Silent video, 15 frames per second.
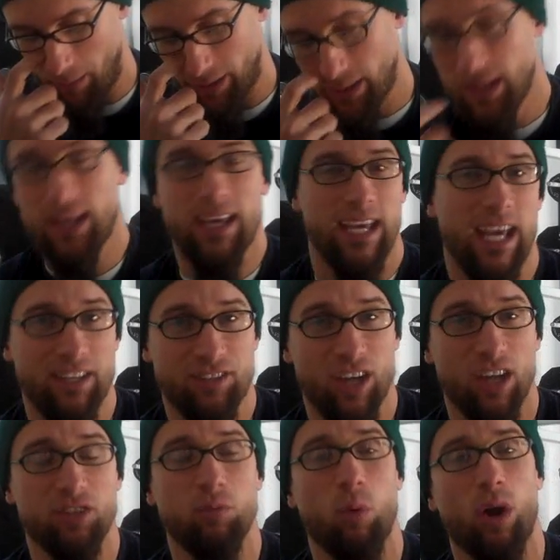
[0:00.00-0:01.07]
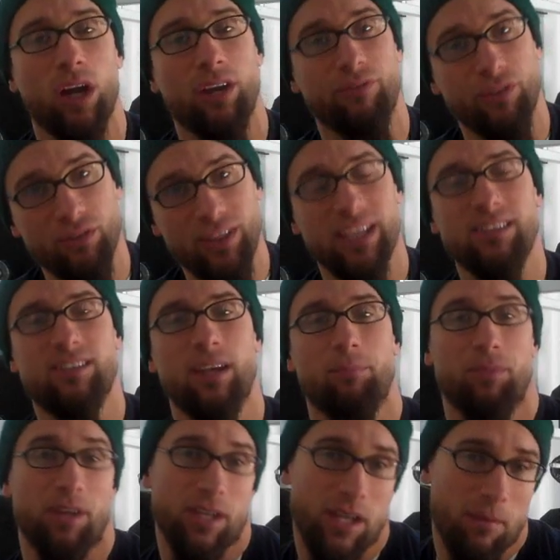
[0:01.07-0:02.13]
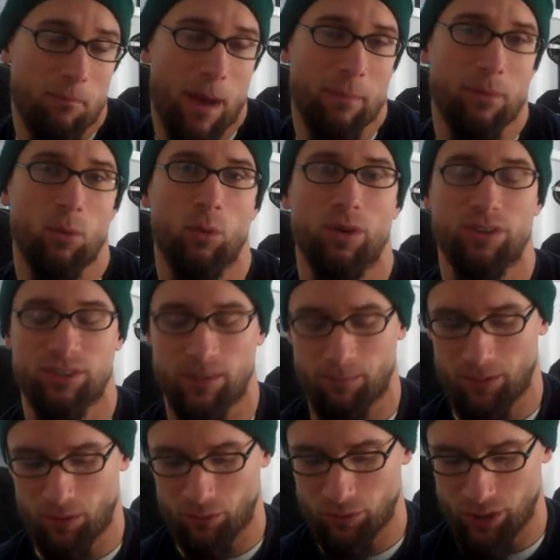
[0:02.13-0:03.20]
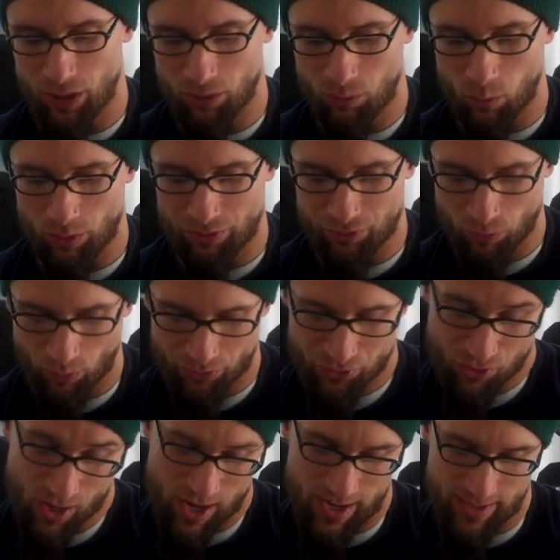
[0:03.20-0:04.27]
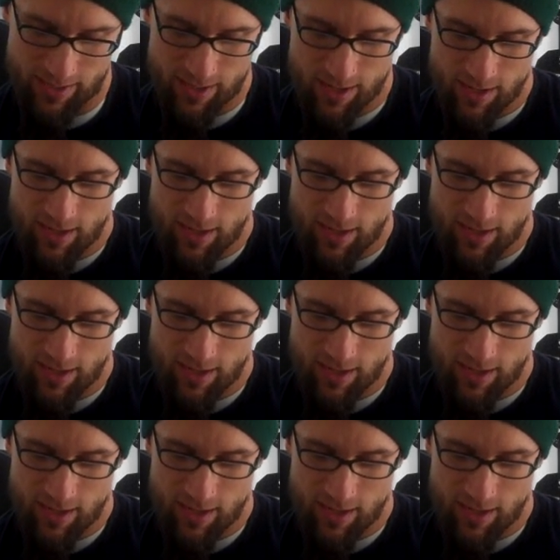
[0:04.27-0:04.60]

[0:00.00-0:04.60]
But it does work. If you need something, it might be something, you know, worth trying.